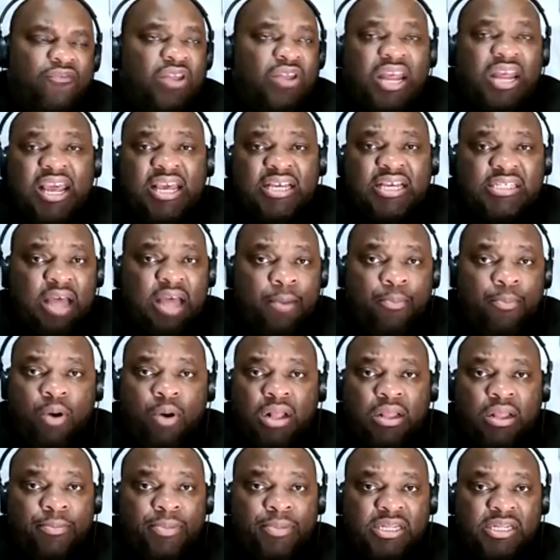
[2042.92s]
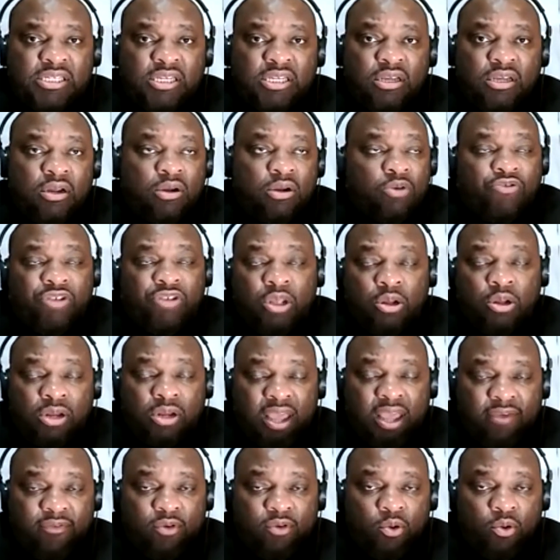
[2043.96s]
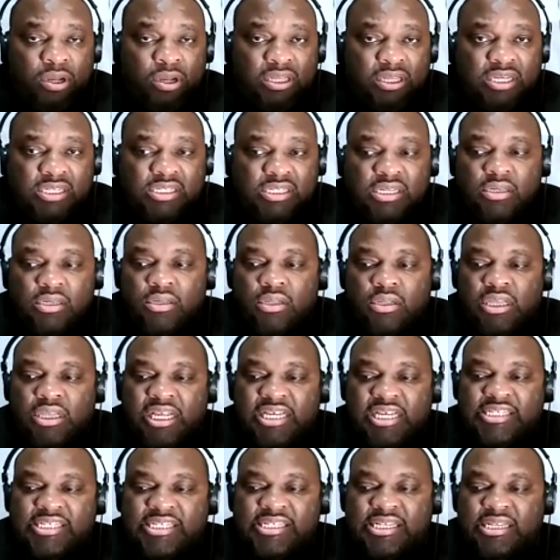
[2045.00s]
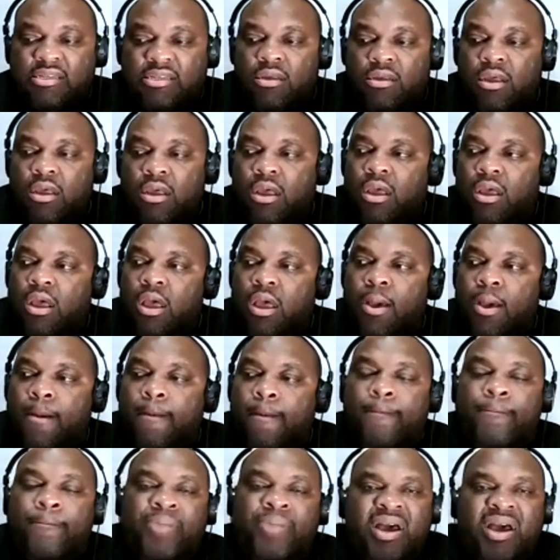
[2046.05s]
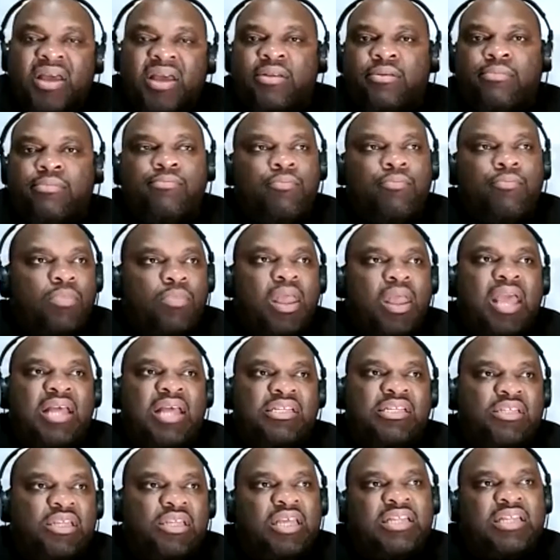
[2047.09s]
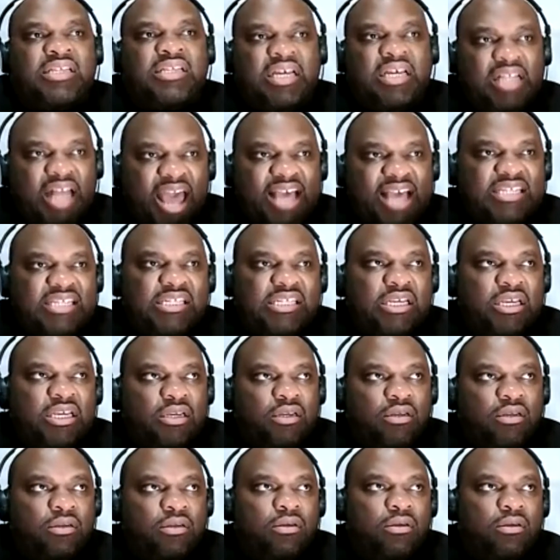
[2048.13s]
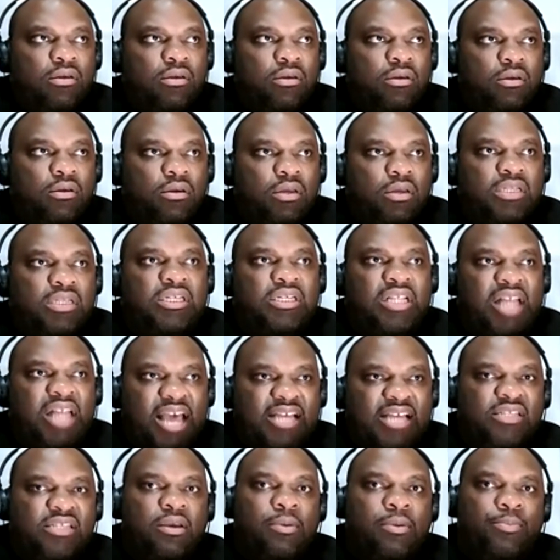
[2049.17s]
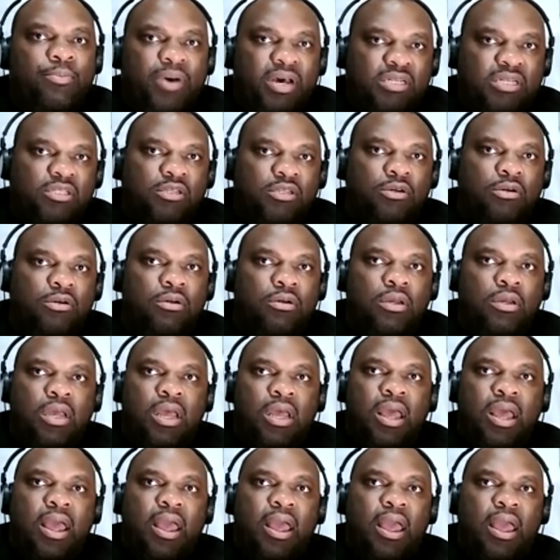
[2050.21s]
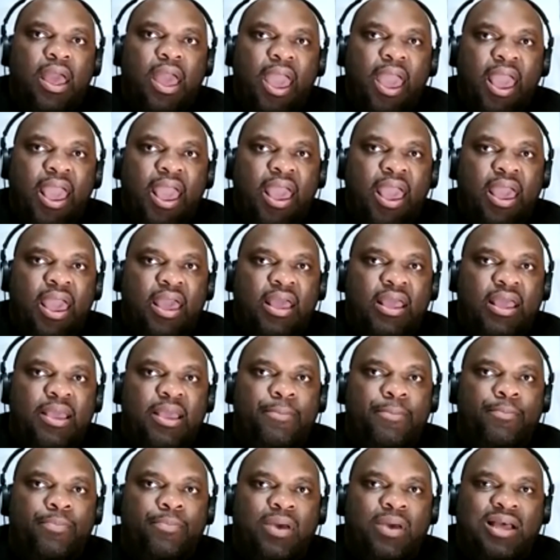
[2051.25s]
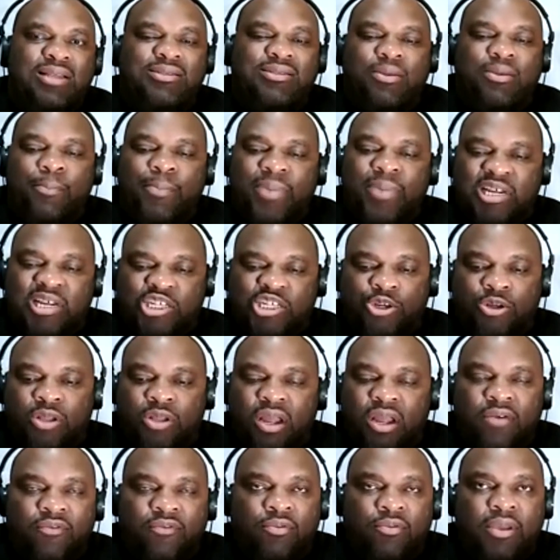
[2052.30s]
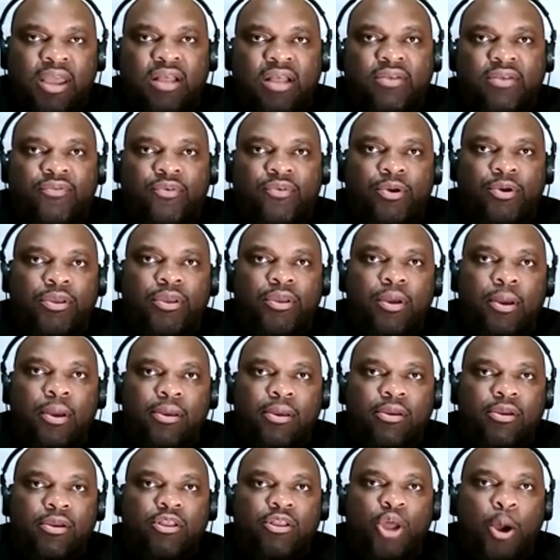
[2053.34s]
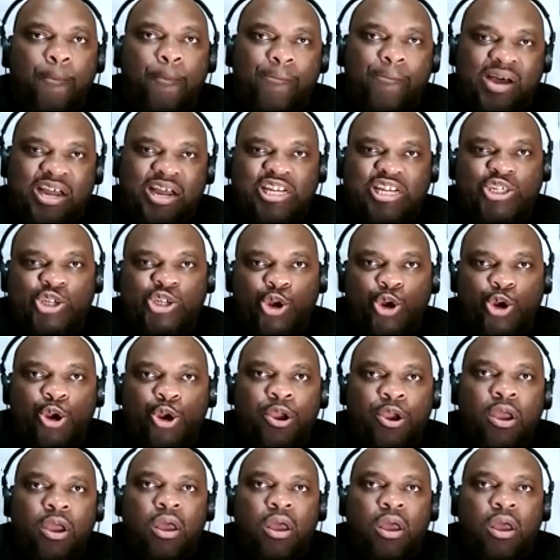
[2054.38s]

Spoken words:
it is, I probably missed it or really only gave it one listen. But it's classic. It's classic Buster. And I said Buster like I'm from California. Little Buster.